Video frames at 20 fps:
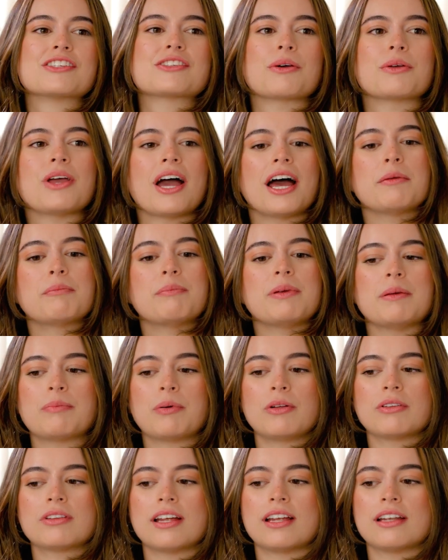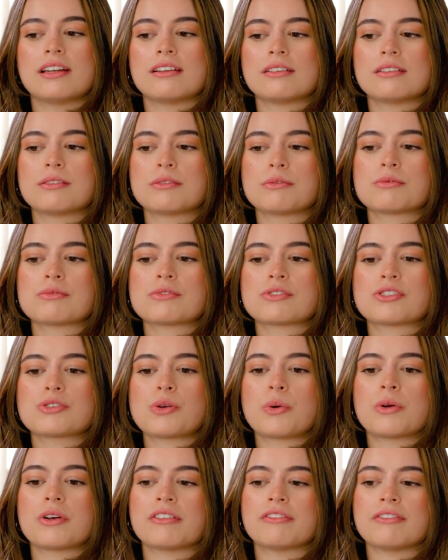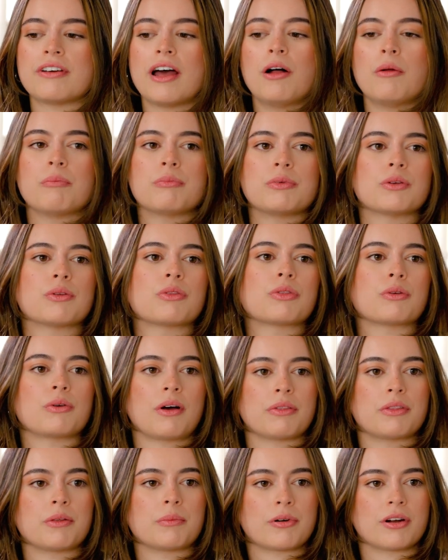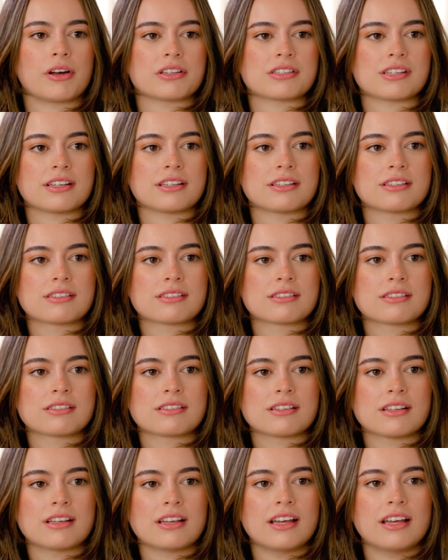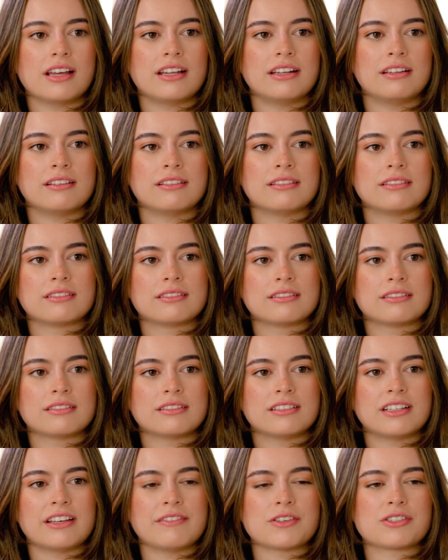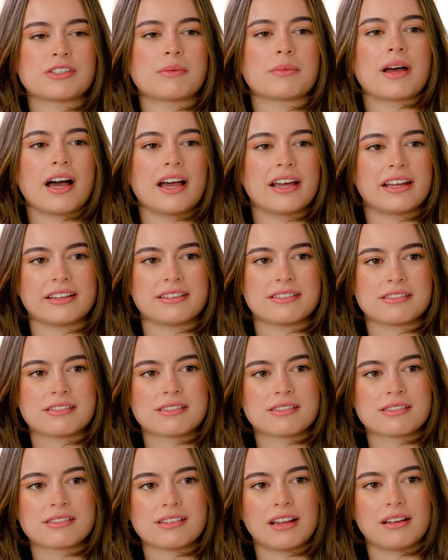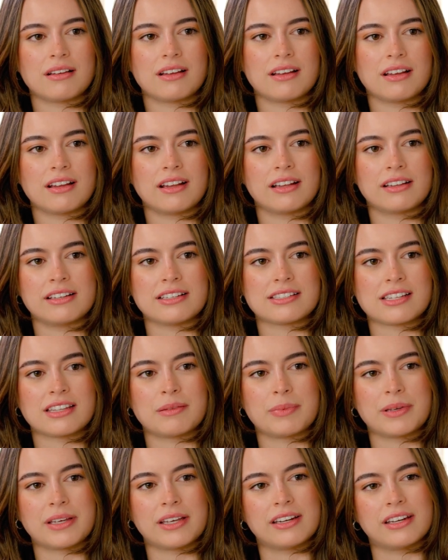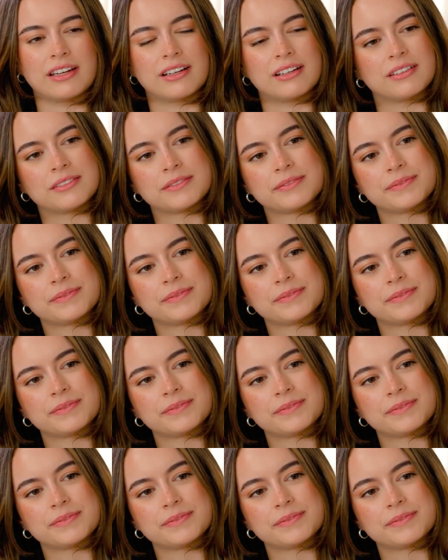So you had people that sort of helped you throughout the process and give you some guidance at this beginning.